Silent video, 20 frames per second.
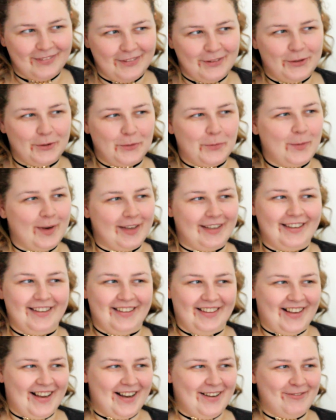Don't wink at
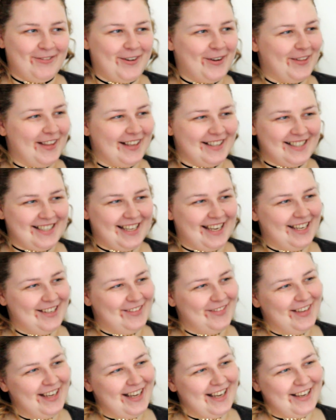the camera this
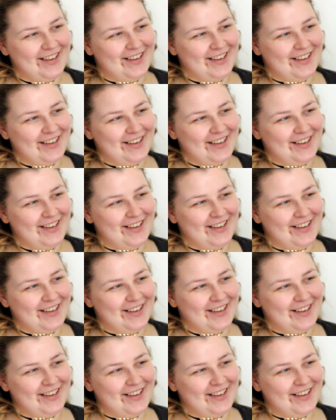time.